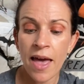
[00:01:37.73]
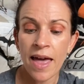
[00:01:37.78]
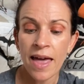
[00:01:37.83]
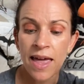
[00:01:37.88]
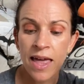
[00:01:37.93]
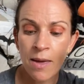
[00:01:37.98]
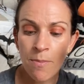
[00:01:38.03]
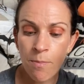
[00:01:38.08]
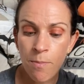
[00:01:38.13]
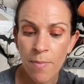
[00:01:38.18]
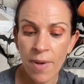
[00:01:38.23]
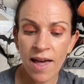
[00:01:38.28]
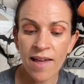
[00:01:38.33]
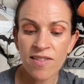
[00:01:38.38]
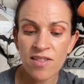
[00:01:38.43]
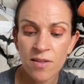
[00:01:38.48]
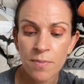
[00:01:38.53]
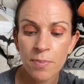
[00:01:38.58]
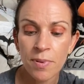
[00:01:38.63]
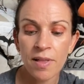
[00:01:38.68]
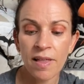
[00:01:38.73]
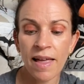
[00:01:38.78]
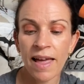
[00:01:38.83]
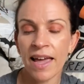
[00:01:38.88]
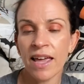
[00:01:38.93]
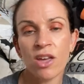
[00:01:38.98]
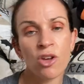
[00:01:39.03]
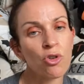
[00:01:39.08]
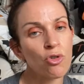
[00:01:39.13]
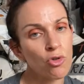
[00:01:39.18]
It must
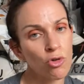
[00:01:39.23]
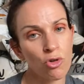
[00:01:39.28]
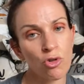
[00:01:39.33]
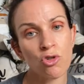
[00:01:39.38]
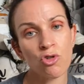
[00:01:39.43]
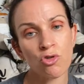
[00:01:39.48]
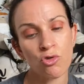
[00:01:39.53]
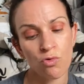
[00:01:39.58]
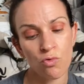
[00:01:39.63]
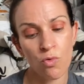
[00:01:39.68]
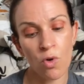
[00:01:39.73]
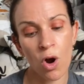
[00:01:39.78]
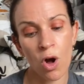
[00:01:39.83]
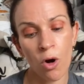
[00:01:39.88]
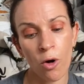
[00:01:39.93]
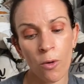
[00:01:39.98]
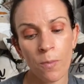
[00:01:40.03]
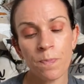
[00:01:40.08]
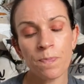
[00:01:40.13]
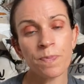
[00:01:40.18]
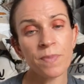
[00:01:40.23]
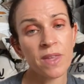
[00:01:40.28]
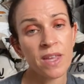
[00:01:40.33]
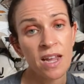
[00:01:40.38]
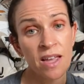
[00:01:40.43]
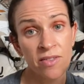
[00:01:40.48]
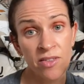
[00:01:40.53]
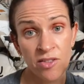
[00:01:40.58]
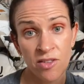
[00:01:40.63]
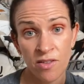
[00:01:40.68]
play a crucial role
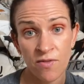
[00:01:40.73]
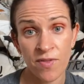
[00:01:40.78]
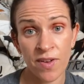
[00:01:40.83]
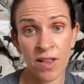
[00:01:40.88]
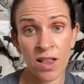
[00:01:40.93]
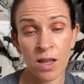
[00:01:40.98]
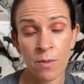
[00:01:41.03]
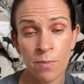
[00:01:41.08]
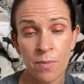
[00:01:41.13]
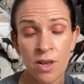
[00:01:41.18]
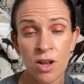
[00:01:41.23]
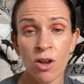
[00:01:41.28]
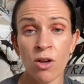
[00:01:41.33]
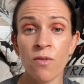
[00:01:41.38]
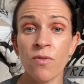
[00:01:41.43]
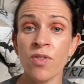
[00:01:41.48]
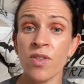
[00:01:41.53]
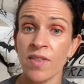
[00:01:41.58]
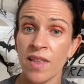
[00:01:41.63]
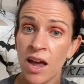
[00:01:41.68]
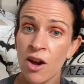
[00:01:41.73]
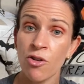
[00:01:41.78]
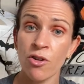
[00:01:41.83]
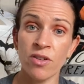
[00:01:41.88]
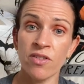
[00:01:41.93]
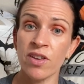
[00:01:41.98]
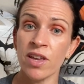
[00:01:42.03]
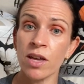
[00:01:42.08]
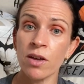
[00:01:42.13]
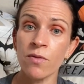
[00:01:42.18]
in the development of the
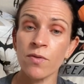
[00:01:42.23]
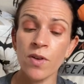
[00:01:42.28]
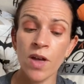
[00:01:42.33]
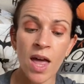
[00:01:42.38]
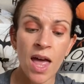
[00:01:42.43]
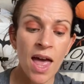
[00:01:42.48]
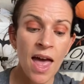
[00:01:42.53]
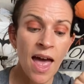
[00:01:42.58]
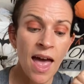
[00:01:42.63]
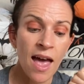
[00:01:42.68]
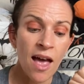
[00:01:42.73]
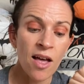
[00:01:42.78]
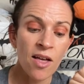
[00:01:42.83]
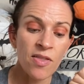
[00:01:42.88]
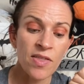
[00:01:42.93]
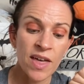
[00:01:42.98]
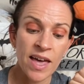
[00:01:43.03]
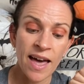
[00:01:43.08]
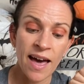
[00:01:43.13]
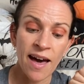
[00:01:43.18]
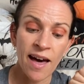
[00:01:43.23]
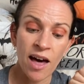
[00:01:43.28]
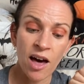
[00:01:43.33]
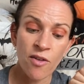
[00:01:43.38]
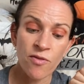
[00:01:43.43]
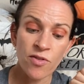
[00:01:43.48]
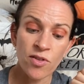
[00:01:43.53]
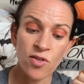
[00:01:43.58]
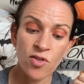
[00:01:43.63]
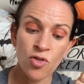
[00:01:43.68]
narrative. They are
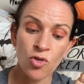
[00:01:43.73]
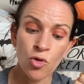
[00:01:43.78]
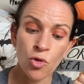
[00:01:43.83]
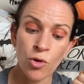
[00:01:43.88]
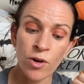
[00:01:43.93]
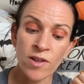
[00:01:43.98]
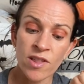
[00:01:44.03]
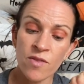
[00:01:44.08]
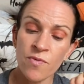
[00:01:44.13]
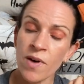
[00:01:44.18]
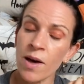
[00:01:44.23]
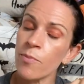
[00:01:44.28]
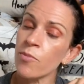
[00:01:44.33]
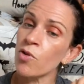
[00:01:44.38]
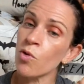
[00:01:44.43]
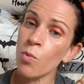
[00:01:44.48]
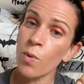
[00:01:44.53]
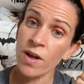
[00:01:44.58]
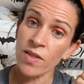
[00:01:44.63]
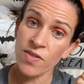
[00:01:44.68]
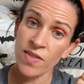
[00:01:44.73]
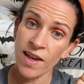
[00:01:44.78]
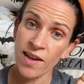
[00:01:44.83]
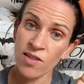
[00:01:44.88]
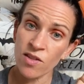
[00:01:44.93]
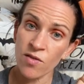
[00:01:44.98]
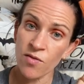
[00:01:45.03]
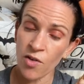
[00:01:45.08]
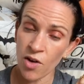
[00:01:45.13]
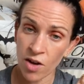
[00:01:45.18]
after stories of up to
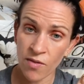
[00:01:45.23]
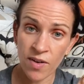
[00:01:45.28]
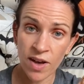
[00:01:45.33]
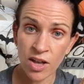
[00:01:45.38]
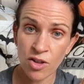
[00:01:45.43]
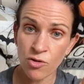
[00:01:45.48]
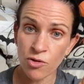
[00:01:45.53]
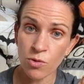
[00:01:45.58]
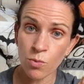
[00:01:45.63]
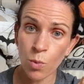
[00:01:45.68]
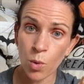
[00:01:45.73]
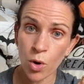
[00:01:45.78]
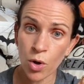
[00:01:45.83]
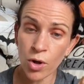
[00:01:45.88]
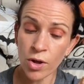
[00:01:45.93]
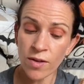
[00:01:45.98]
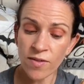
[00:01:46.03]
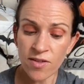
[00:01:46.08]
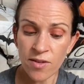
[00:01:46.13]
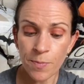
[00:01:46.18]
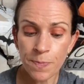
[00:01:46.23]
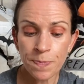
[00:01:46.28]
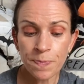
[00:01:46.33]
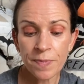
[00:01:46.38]
1,500 words.